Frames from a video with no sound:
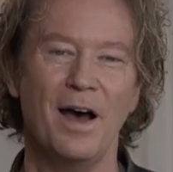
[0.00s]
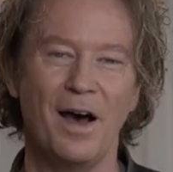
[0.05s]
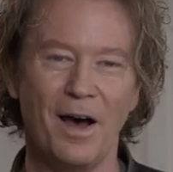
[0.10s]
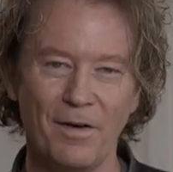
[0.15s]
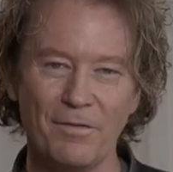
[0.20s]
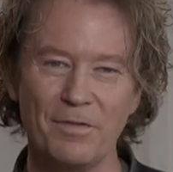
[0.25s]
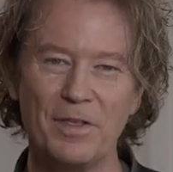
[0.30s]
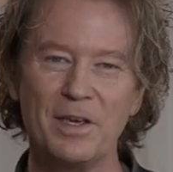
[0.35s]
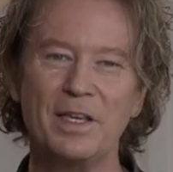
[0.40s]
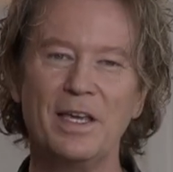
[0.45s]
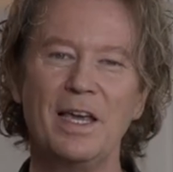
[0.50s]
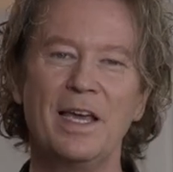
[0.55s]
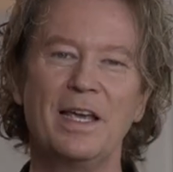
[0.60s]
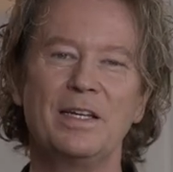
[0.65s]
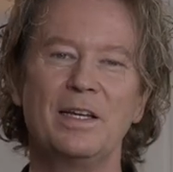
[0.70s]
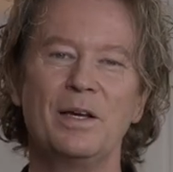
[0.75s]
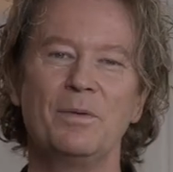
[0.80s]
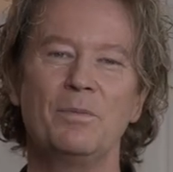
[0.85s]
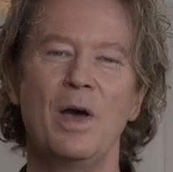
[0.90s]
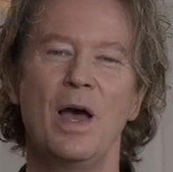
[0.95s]
of the
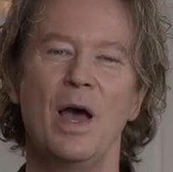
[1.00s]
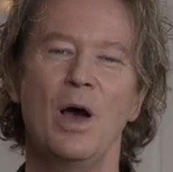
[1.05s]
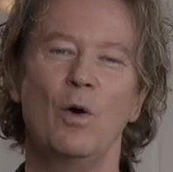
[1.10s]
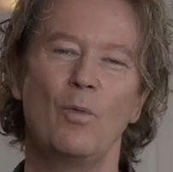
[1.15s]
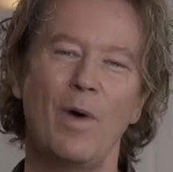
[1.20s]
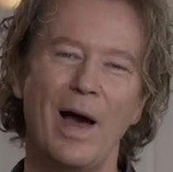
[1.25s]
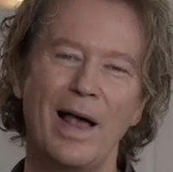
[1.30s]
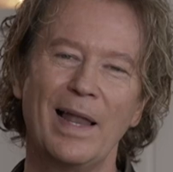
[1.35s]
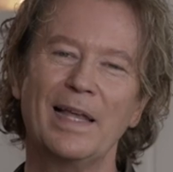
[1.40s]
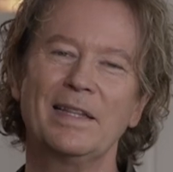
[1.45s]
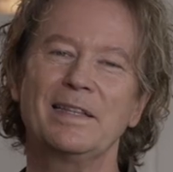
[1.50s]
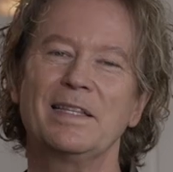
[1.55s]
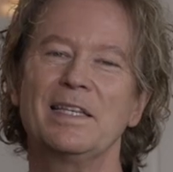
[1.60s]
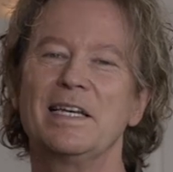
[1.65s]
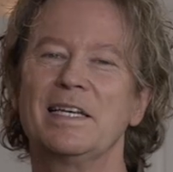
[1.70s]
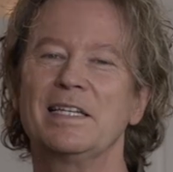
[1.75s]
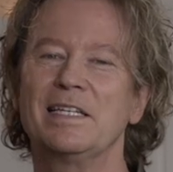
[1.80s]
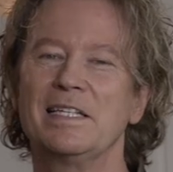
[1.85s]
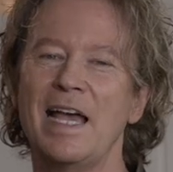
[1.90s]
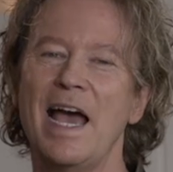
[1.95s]
kingdom while at
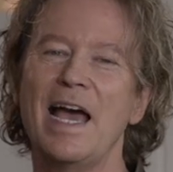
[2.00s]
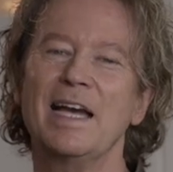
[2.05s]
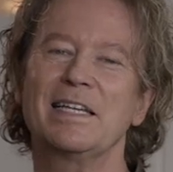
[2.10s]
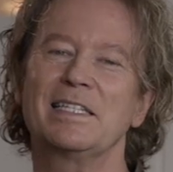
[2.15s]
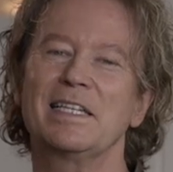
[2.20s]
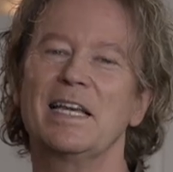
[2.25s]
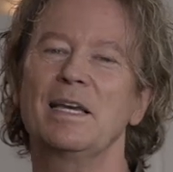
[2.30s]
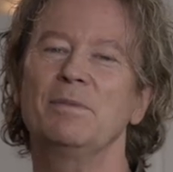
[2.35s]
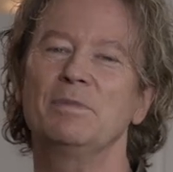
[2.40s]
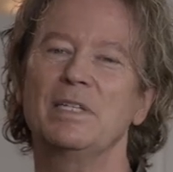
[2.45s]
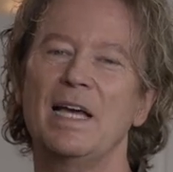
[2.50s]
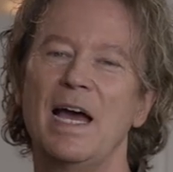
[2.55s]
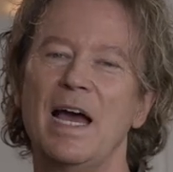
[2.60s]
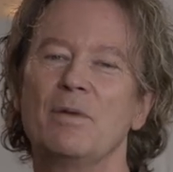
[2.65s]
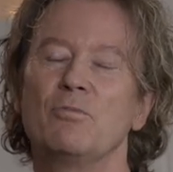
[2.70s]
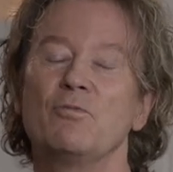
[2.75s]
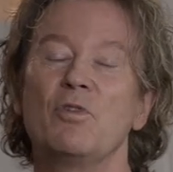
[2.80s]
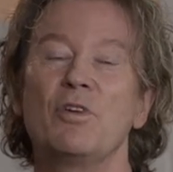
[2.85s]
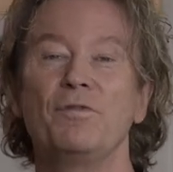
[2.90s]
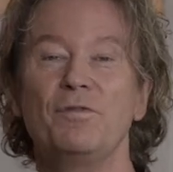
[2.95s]
the exact same
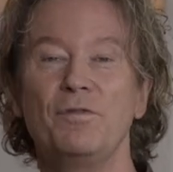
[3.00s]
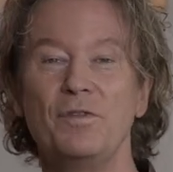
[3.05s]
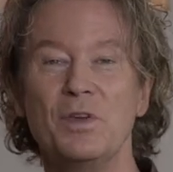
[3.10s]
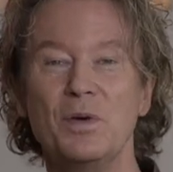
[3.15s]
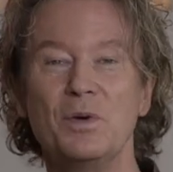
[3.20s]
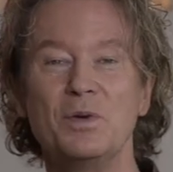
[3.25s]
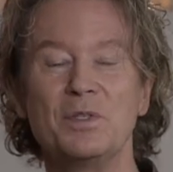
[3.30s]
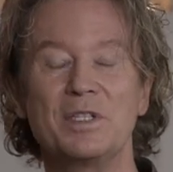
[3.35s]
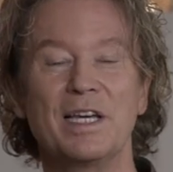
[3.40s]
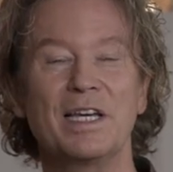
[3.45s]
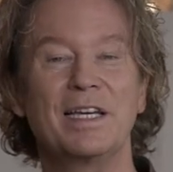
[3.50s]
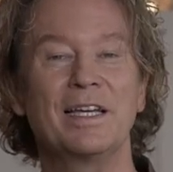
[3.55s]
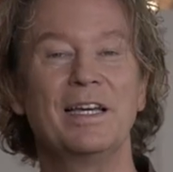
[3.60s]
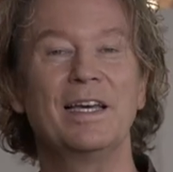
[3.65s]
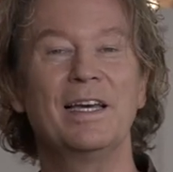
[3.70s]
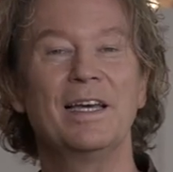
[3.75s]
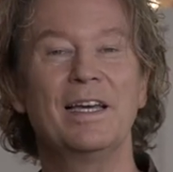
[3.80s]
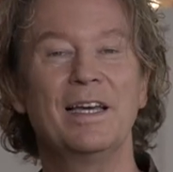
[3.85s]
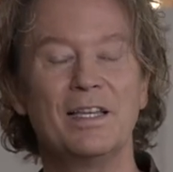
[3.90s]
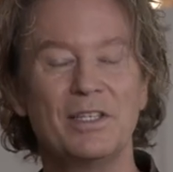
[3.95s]
time refusing
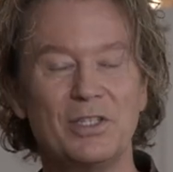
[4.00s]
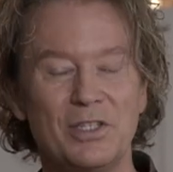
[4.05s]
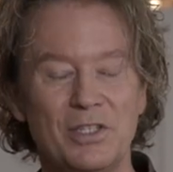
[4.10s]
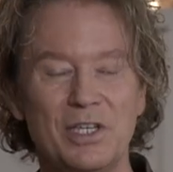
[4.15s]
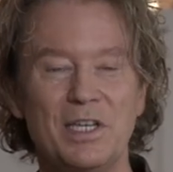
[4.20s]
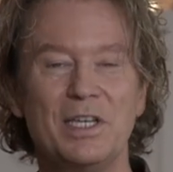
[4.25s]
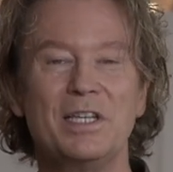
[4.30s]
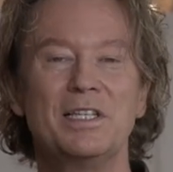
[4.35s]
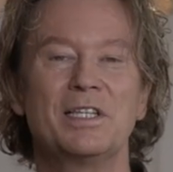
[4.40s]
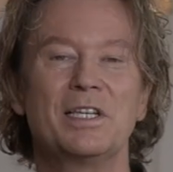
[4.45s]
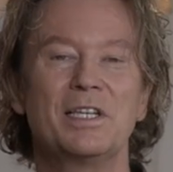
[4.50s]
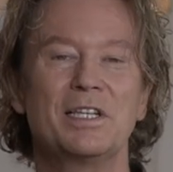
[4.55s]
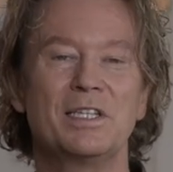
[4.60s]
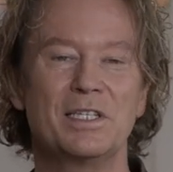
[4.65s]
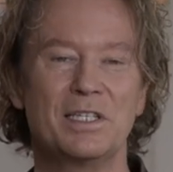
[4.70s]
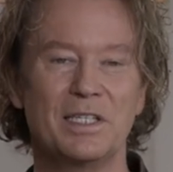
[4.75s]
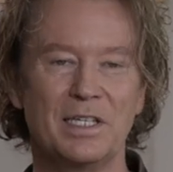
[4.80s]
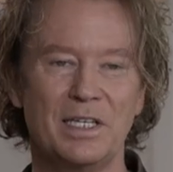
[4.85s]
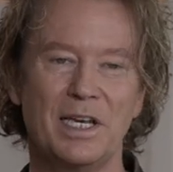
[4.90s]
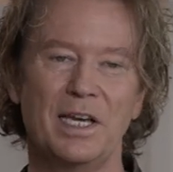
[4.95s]

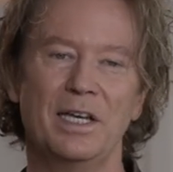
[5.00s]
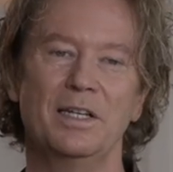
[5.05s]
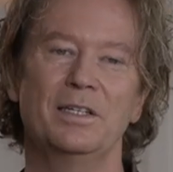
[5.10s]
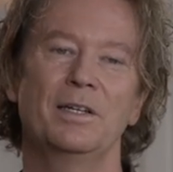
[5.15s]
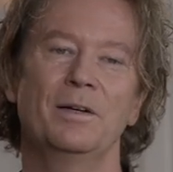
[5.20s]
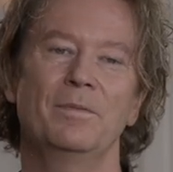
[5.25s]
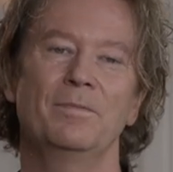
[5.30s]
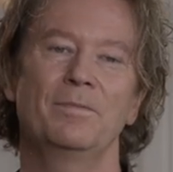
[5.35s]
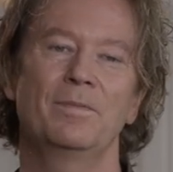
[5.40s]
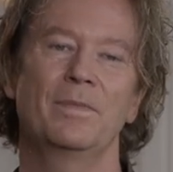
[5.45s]
Jesus' kingdom.